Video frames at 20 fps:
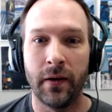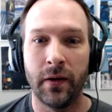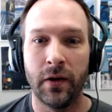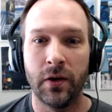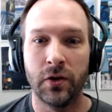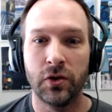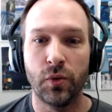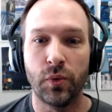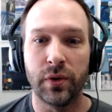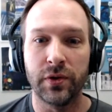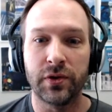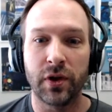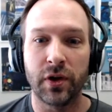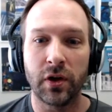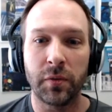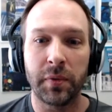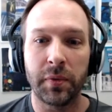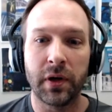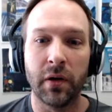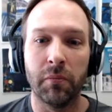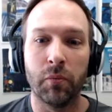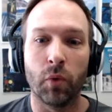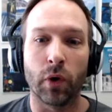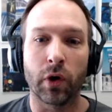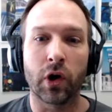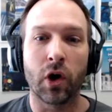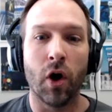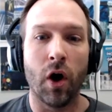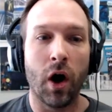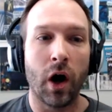So if we start to become more
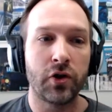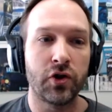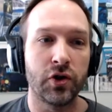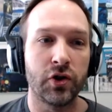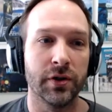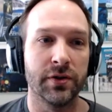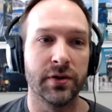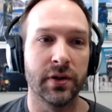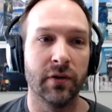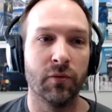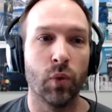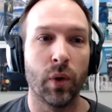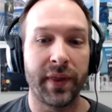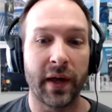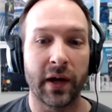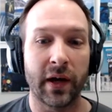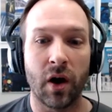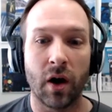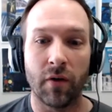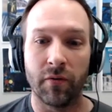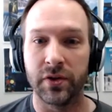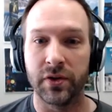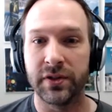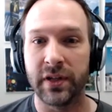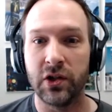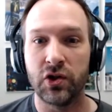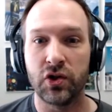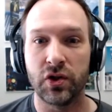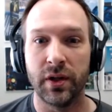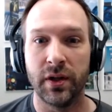conscious of what that
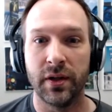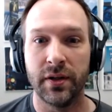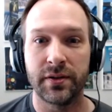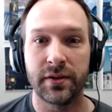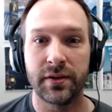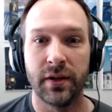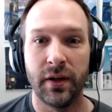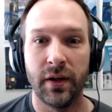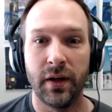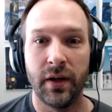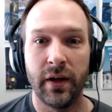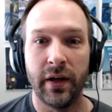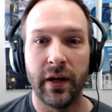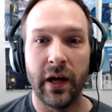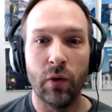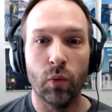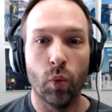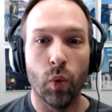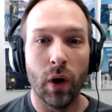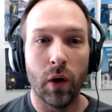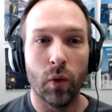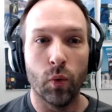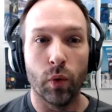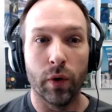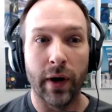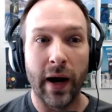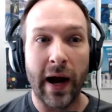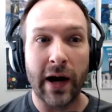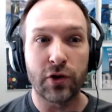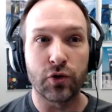conversation is, mm-hmm. and what
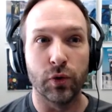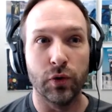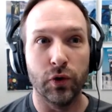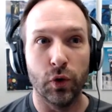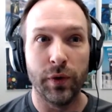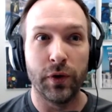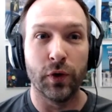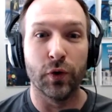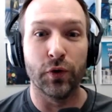we're actually doing, those